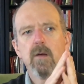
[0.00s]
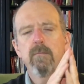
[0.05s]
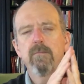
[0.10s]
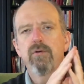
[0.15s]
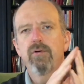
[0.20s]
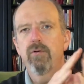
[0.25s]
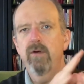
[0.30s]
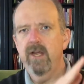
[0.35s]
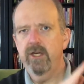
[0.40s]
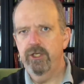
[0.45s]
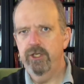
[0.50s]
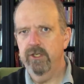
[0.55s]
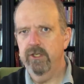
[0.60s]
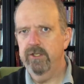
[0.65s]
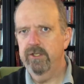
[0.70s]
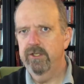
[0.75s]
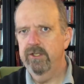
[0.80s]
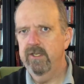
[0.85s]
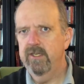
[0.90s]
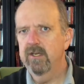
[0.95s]

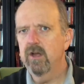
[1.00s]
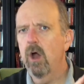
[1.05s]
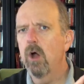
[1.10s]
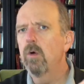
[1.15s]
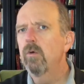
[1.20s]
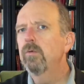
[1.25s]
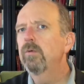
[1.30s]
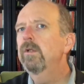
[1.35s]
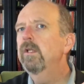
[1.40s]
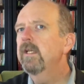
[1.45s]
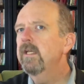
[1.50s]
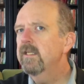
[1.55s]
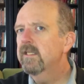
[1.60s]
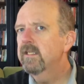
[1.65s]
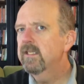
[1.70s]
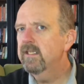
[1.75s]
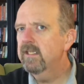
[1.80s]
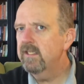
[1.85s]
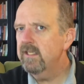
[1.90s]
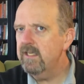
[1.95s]
precious and only
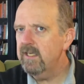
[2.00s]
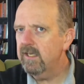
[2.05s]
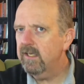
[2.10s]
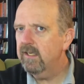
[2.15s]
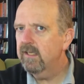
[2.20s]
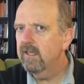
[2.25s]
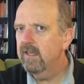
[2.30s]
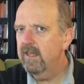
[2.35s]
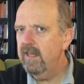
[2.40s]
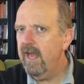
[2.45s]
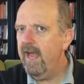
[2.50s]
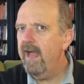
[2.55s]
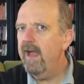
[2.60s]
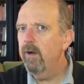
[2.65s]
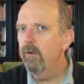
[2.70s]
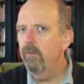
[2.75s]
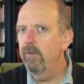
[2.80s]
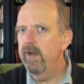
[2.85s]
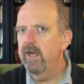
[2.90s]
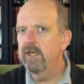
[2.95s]
seek
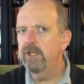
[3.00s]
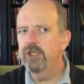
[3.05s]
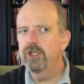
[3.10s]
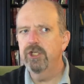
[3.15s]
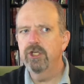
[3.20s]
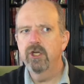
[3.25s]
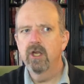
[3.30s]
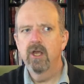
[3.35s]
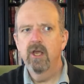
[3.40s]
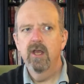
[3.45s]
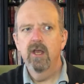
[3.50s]
that which